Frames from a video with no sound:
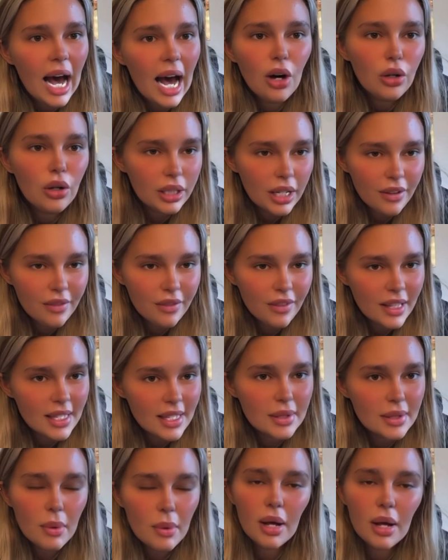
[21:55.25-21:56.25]
At all the
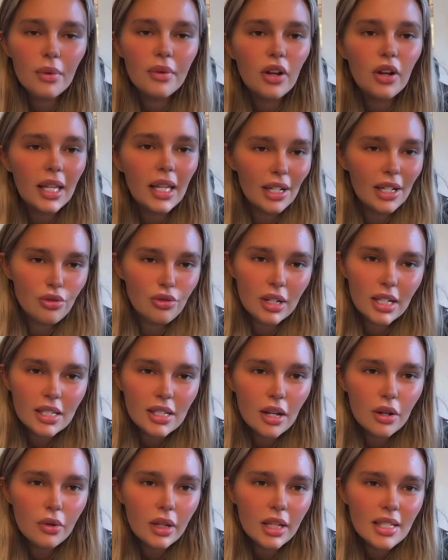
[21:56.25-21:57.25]
events as well, we've got like
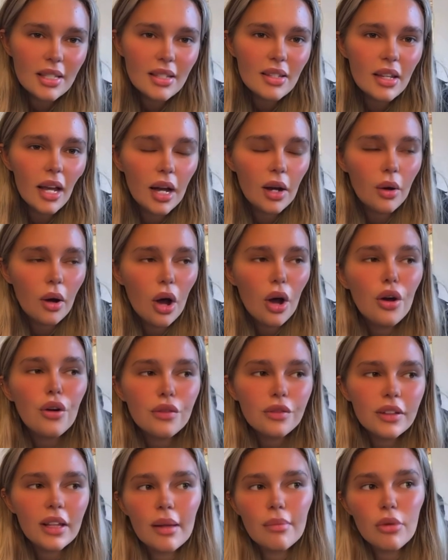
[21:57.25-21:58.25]
drink tokens, so
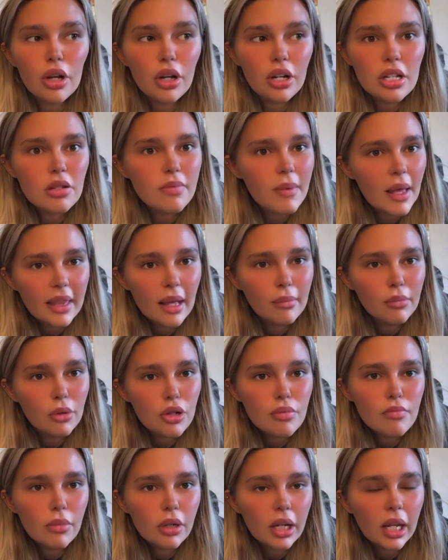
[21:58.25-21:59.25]
hopefully I'm not gonna spend that
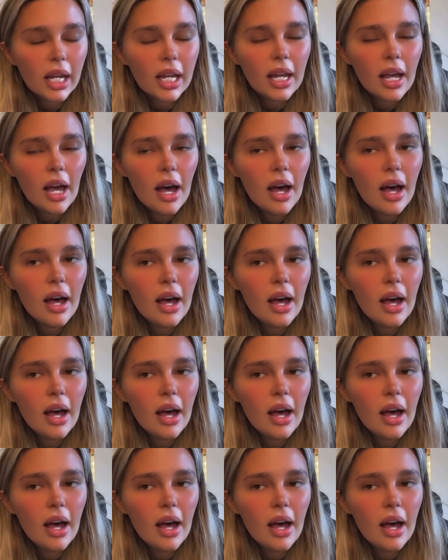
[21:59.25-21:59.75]
much money.